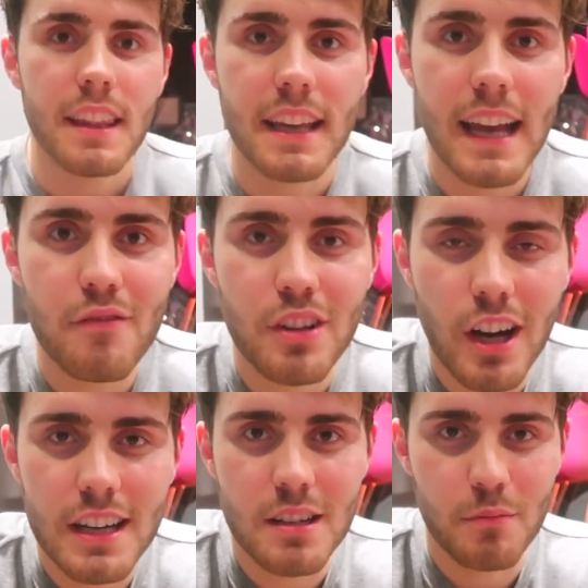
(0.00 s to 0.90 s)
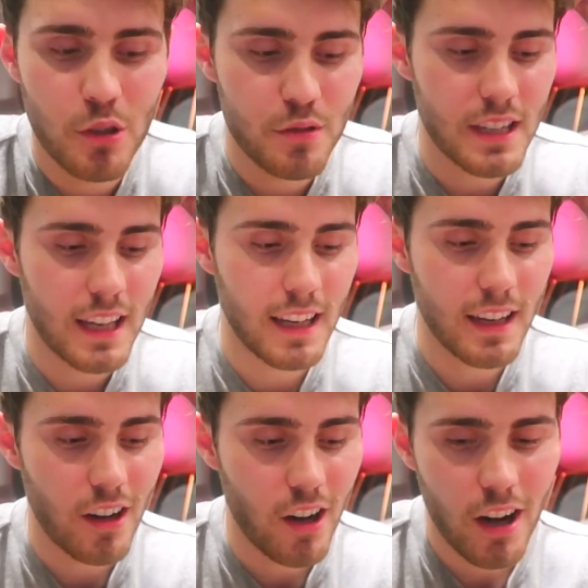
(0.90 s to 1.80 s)
The camera guys I'm
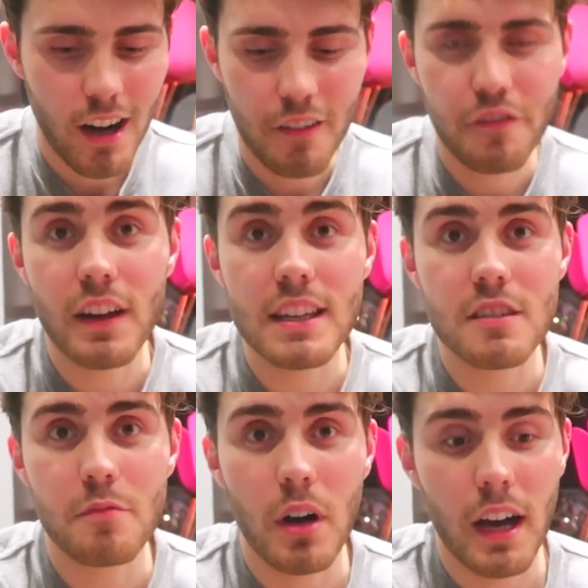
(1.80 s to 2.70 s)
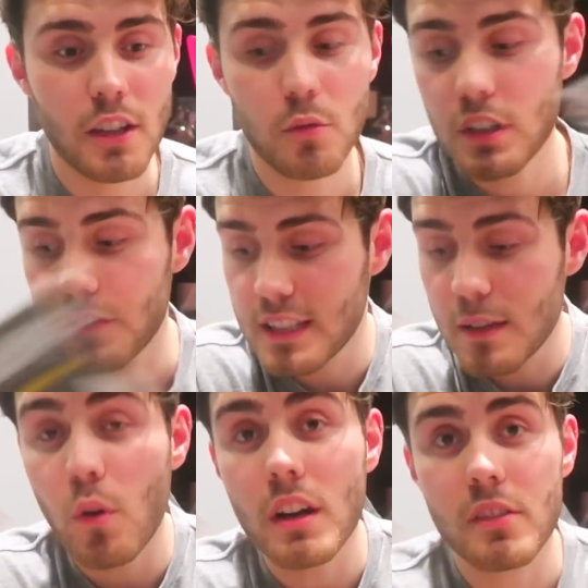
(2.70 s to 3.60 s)
using are friends of mine. You would have
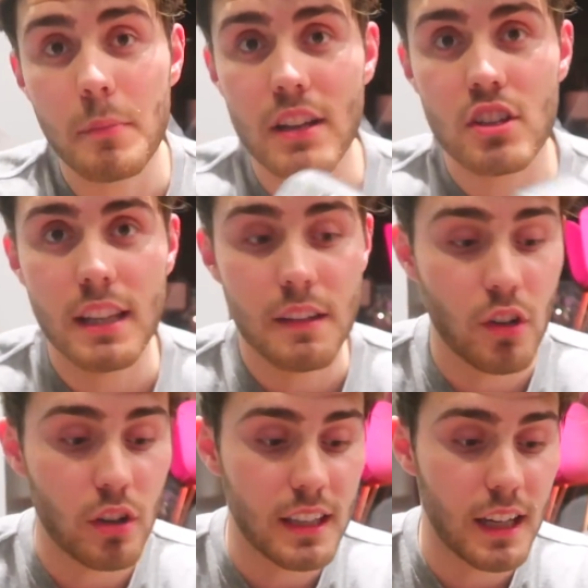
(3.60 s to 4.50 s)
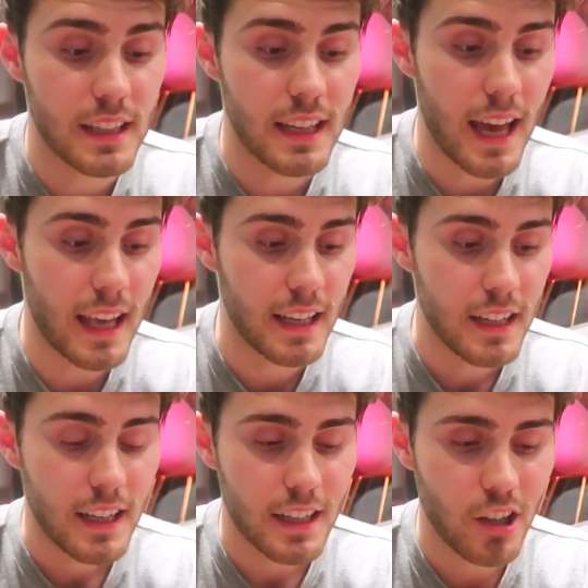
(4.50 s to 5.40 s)
seen one of them actually in the vlog the other day,
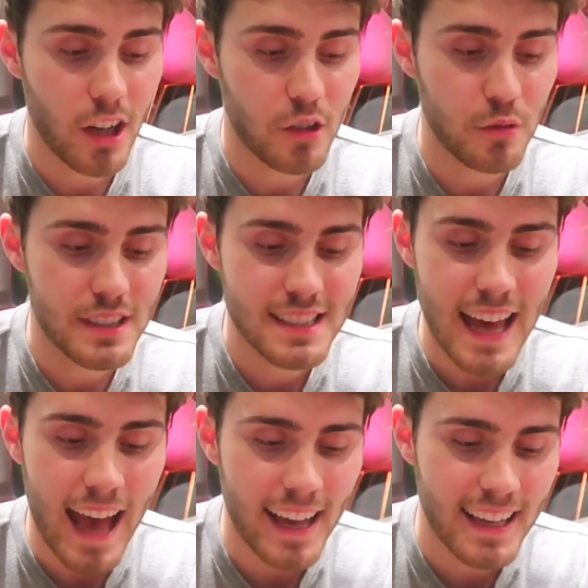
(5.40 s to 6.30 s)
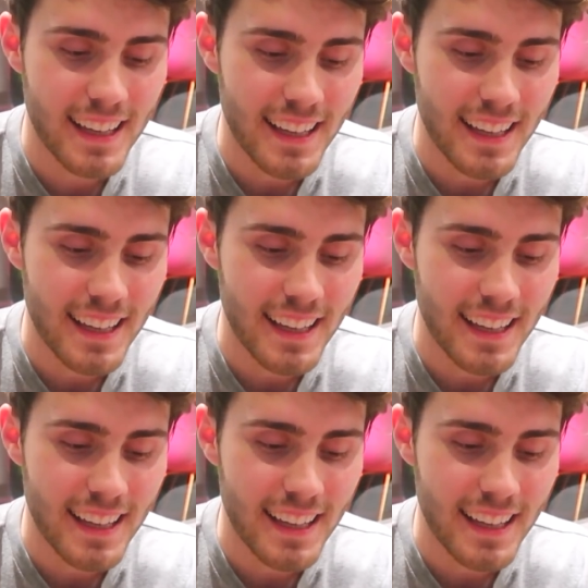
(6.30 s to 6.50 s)
a guy called Zach.